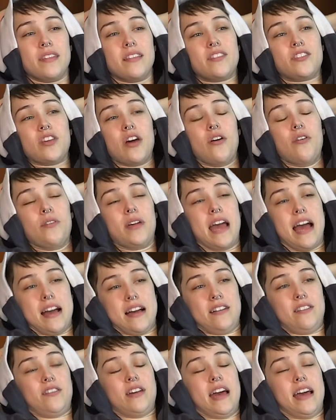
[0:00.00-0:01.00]
So
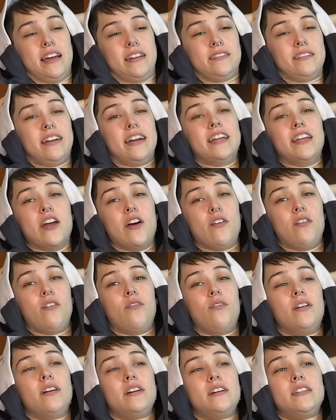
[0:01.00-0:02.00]
yeah, okay, I
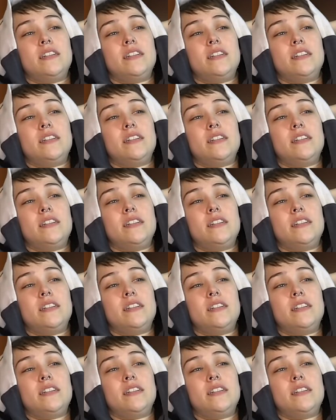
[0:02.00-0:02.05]
know